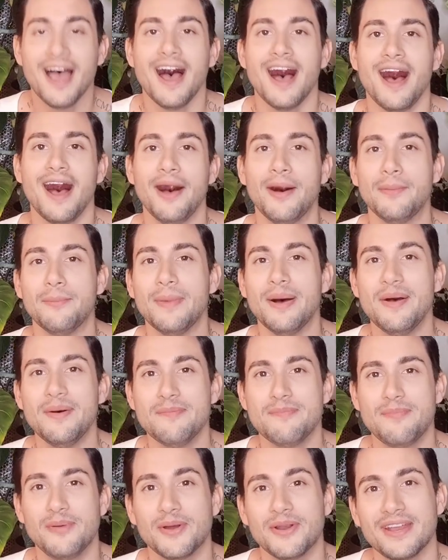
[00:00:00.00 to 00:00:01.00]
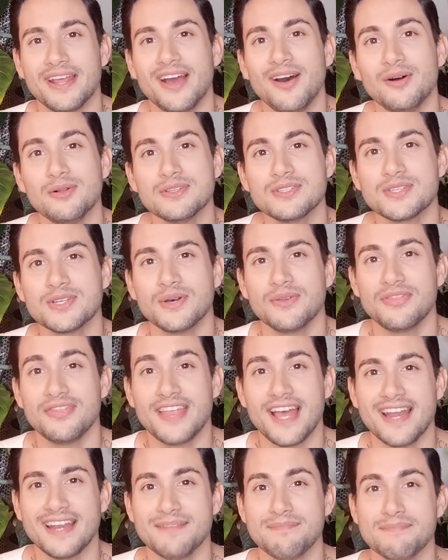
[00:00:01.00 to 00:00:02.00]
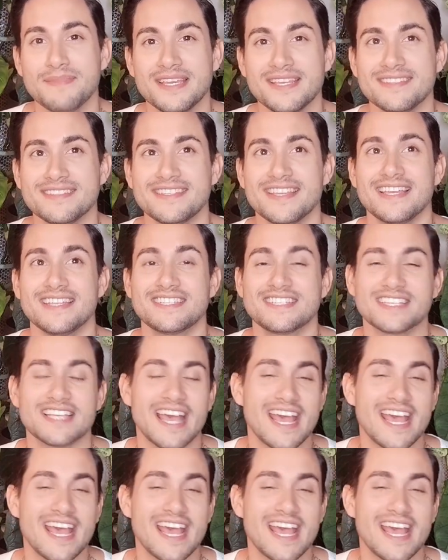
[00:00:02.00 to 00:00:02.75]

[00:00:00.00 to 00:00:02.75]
But also that means it's